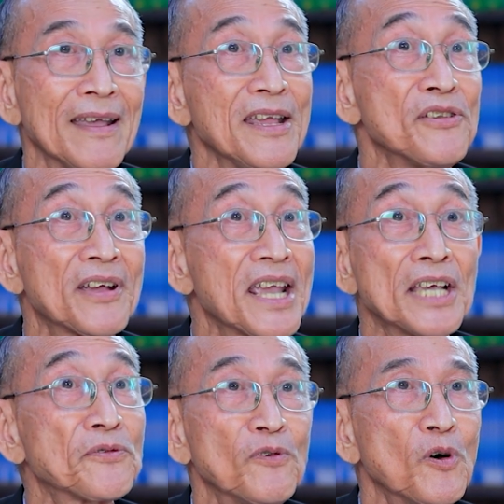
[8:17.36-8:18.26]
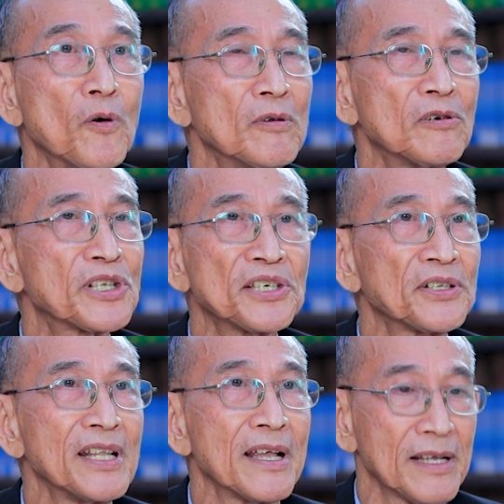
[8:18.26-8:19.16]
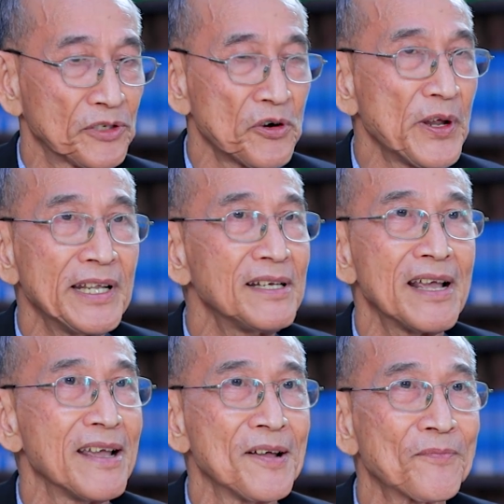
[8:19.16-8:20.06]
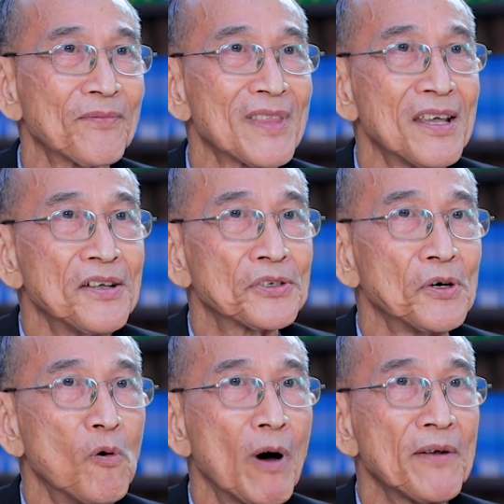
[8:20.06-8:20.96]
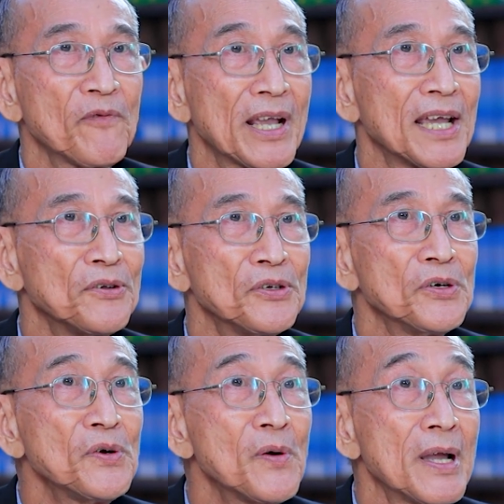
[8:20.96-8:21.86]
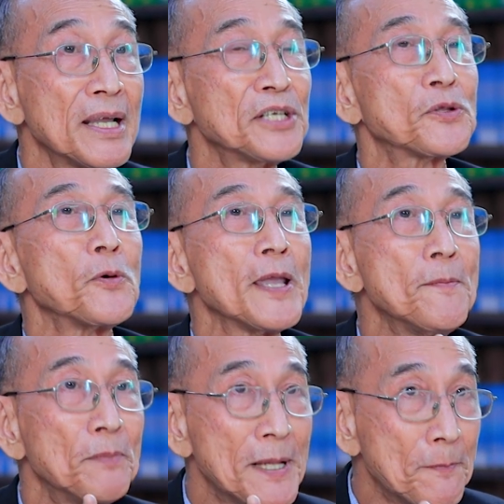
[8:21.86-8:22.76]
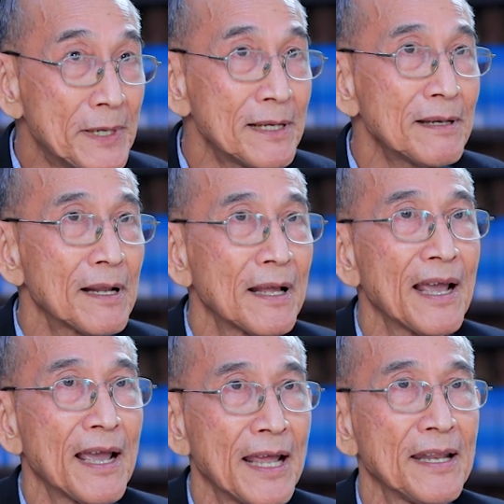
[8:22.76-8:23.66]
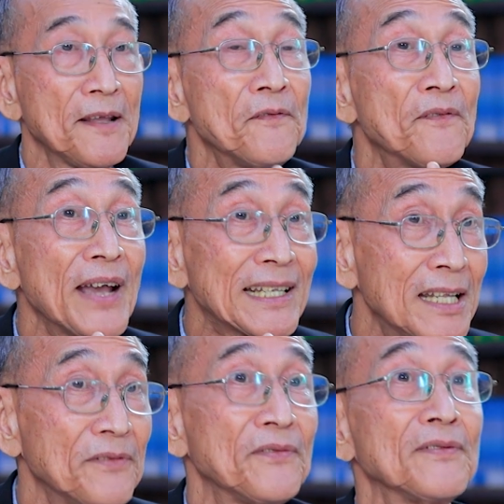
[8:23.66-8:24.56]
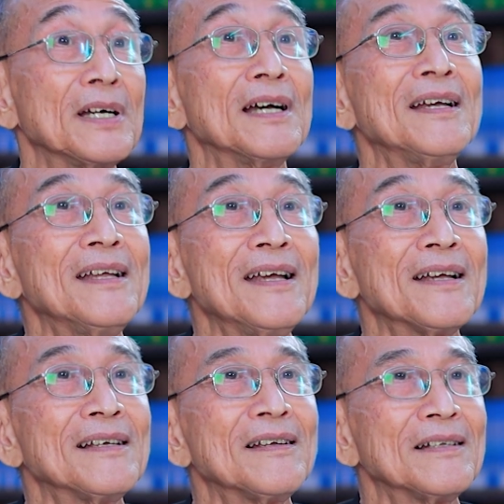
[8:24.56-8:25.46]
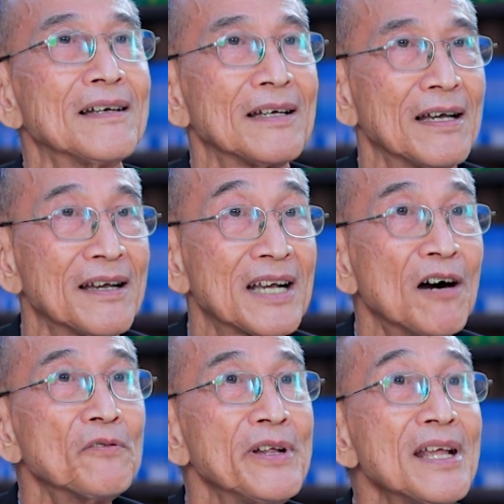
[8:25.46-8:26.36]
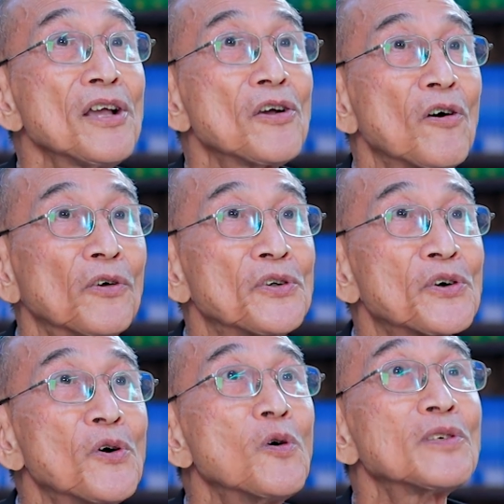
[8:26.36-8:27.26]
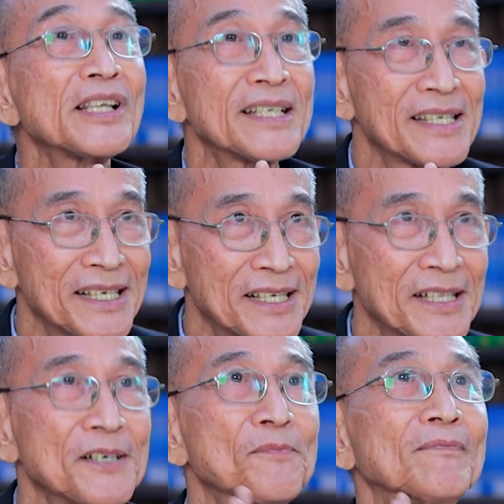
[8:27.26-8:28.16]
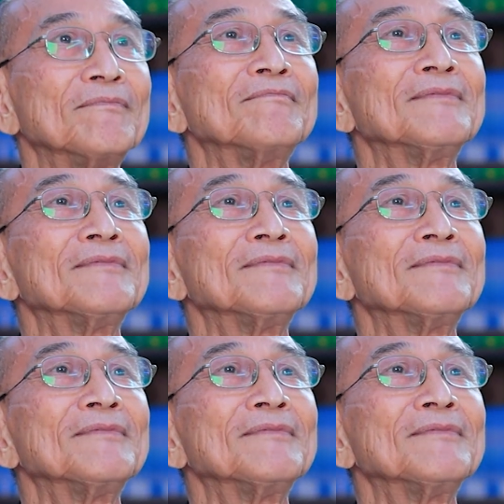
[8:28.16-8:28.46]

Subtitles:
in the cash flow, no such thing. It's already there. So what we can do is to implement an effective accounting control system